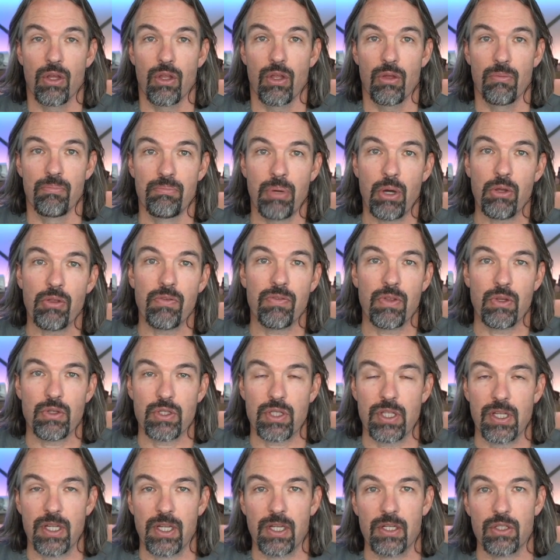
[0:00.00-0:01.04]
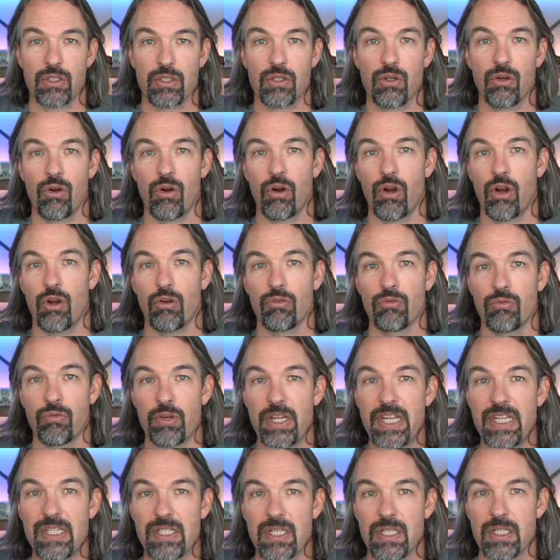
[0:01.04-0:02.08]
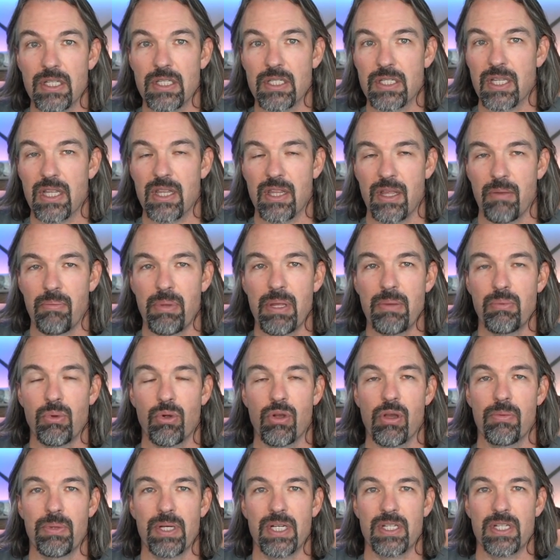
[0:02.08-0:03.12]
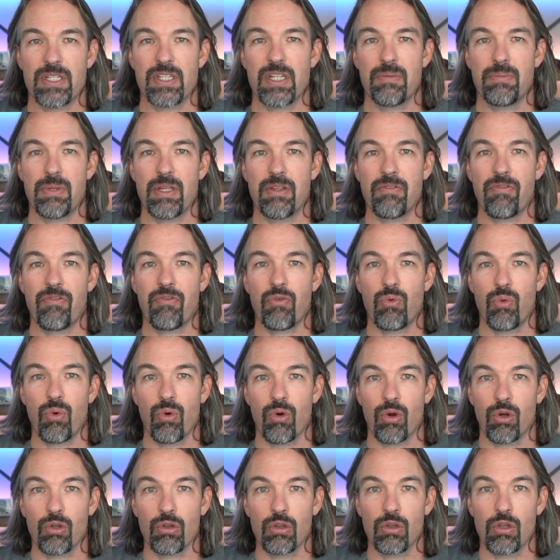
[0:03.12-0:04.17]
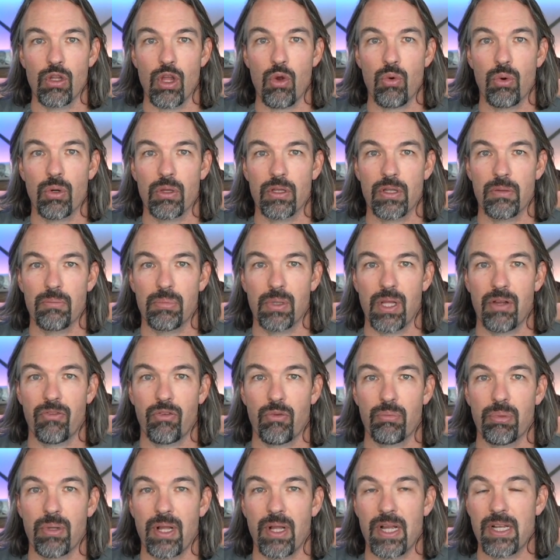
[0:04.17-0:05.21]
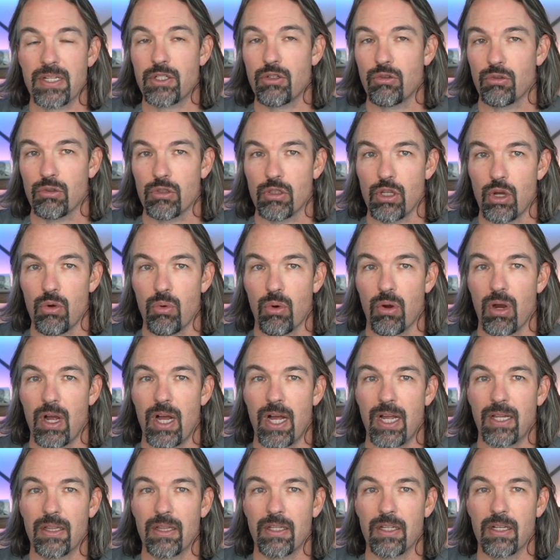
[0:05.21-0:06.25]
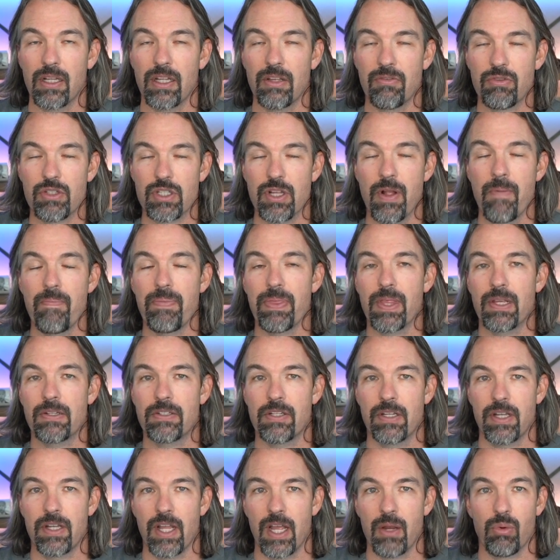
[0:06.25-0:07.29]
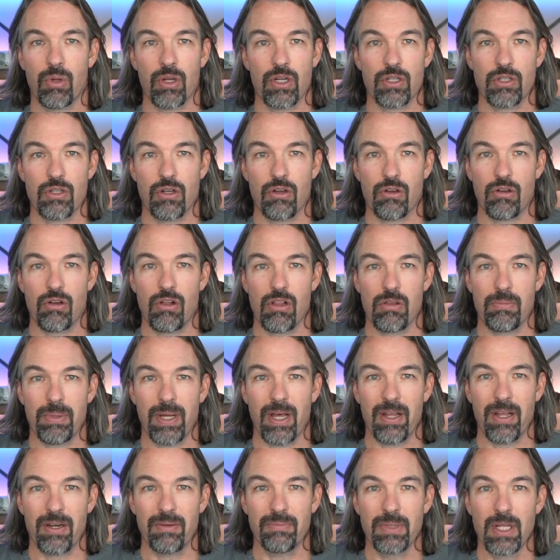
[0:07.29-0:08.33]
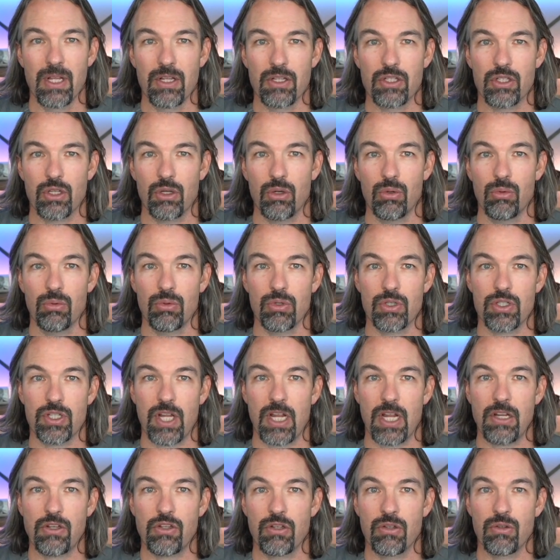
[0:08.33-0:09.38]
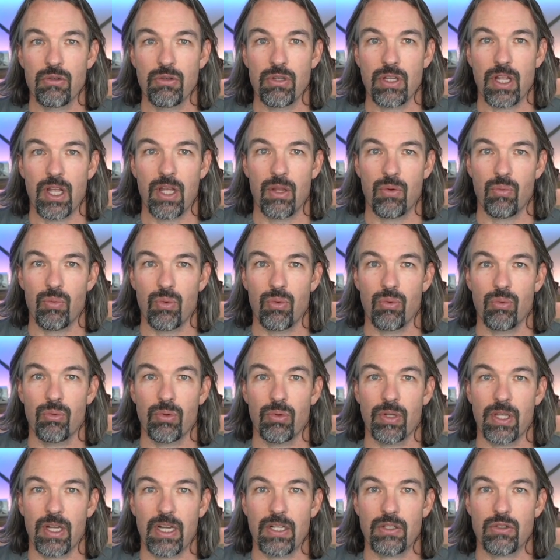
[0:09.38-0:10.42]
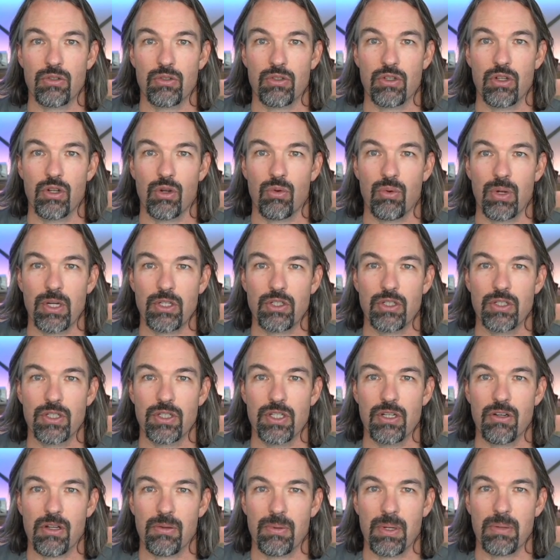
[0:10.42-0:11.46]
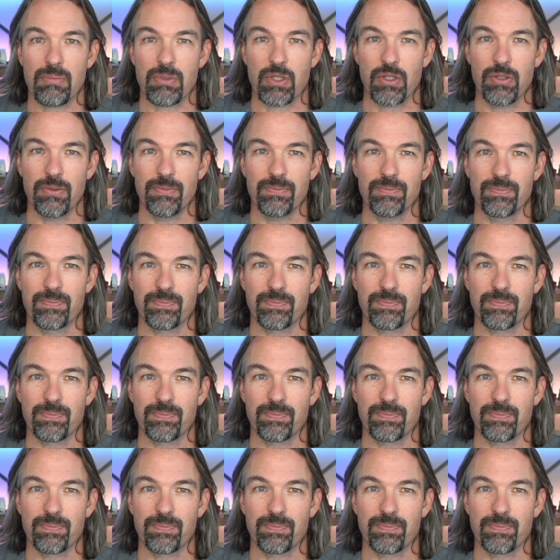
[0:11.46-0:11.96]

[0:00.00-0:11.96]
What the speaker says: Both of those things are reasons that people come in and see me for lower lid blepharoplasty or lower eyelid lifts. Today, we're going to talk all about them. So stay tuned and we'll get answers to your questions here coming up soon.